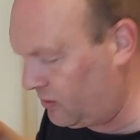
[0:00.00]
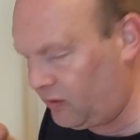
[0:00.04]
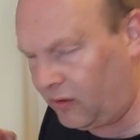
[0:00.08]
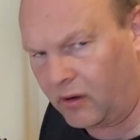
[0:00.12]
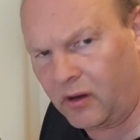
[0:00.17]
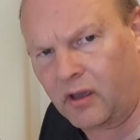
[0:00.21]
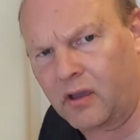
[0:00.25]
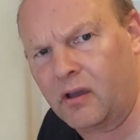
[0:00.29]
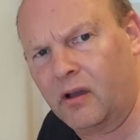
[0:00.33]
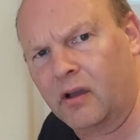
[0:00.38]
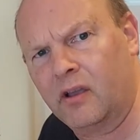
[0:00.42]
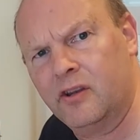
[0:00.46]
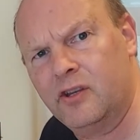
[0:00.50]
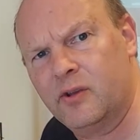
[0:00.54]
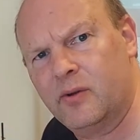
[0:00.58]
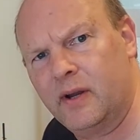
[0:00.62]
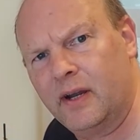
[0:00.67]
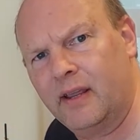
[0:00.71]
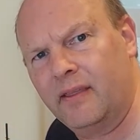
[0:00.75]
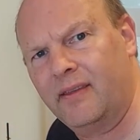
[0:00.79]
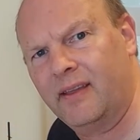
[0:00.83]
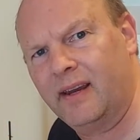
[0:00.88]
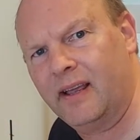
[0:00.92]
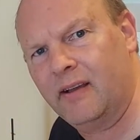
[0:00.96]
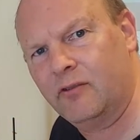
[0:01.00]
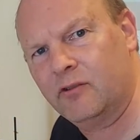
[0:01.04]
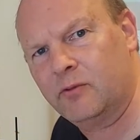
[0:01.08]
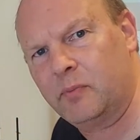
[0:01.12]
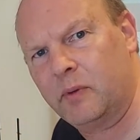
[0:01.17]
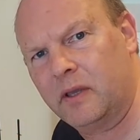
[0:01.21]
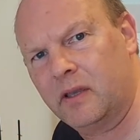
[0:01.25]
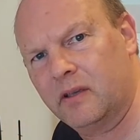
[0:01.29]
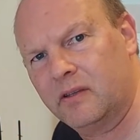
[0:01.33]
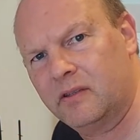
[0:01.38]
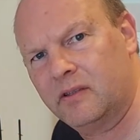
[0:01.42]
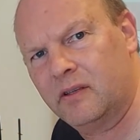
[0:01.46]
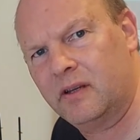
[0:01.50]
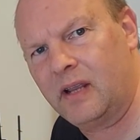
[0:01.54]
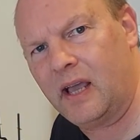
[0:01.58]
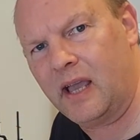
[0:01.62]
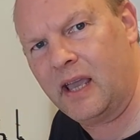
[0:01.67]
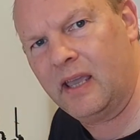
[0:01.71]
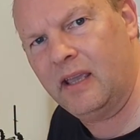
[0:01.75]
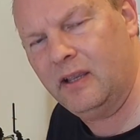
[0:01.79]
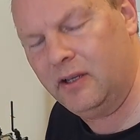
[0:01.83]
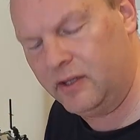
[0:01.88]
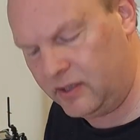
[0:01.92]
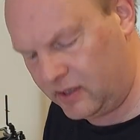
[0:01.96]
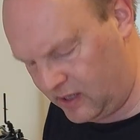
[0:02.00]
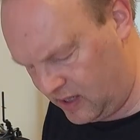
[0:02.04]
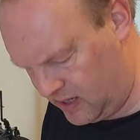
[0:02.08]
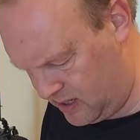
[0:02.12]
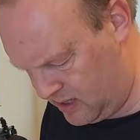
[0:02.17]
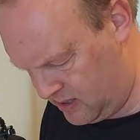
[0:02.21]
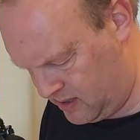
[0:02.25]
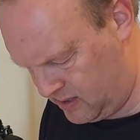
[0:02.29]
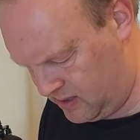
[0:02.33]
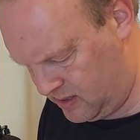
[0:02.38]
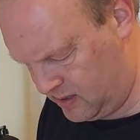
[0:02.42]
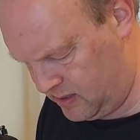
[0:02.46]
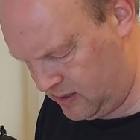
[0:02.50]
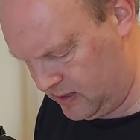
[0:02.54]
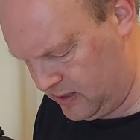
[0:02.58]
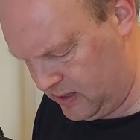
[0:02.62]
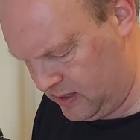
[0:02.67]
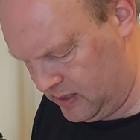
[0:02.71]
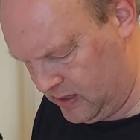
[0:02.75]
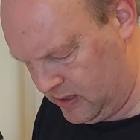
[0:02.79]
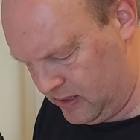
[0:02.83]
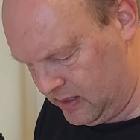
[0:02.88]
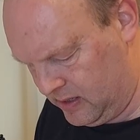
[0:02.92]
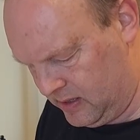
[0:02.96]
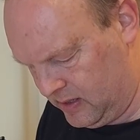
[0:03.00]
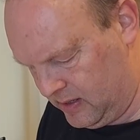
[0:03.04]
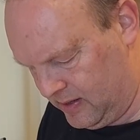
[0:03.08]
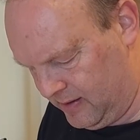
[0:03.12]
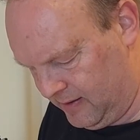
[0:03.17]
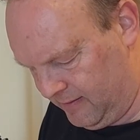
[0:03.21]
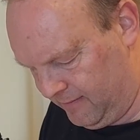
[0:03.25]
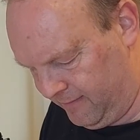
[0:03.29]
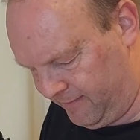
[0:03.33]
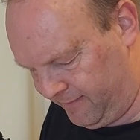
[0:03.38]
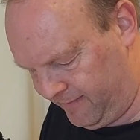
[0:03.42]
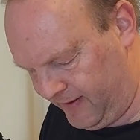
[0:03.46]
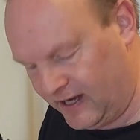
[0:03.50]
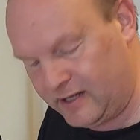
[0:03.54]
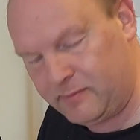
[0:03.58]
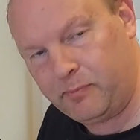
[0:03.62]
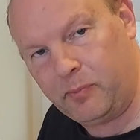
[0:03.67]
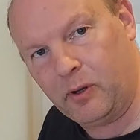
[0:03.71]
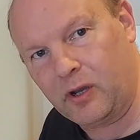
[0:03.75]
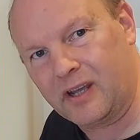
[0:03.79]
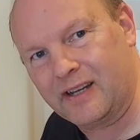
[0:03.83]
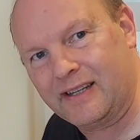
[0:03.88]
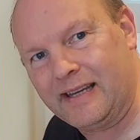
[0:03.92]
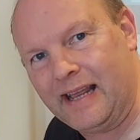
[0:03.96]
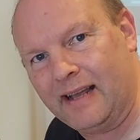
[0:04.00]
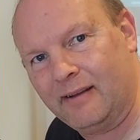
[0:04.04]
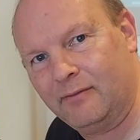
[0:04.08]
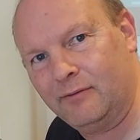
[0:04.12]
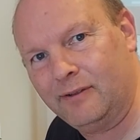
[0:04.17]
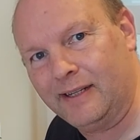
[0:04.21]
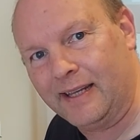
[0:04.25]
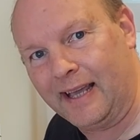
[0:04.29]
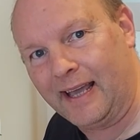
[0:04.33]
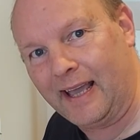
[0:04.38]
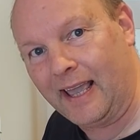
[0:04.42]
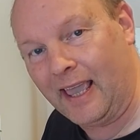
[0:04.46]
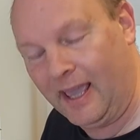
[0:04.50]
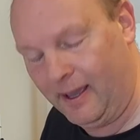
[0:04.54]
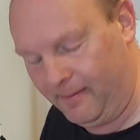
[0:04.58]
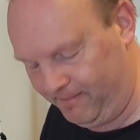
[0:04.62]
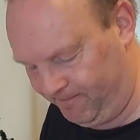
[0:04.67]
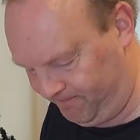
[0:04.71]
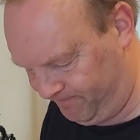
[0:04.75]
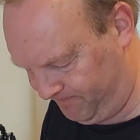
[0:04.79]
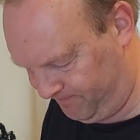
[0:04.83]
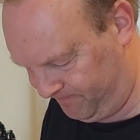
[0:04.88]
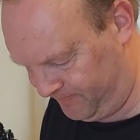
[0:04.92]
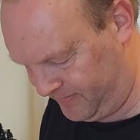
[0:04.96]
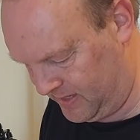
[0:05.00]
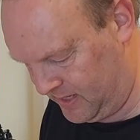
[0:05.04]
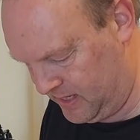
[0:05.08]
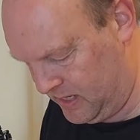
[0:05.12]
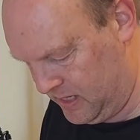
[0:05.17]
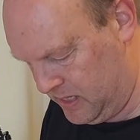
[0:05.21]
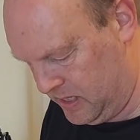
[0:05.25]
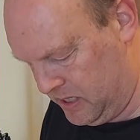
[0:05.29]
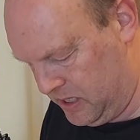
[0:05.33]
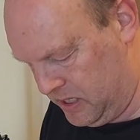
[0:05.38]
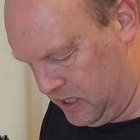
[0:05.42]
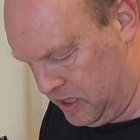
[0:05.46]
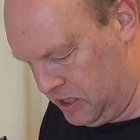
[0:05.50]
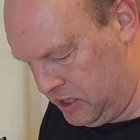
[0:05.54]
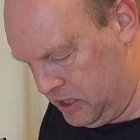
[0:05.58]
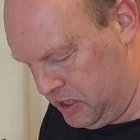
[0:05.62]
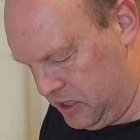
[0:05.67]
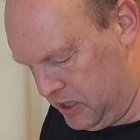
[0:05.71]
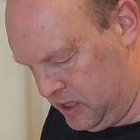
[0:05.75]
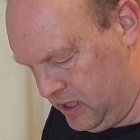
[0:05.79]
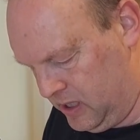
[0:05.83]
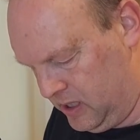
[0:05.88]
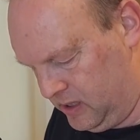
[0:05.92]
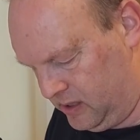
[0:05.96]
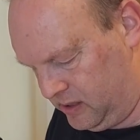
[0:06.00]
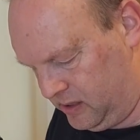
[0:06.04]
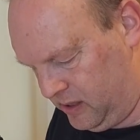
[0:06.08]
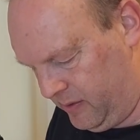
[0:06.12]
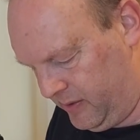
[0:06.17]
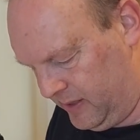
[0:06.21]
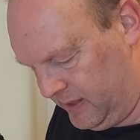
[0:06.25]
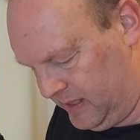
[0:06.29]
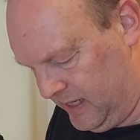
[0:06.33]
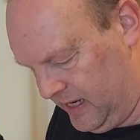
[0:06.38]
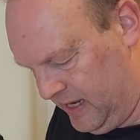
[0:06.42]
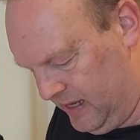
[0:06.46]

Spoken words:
not like I can do anything else because today is Facebook down day. So it's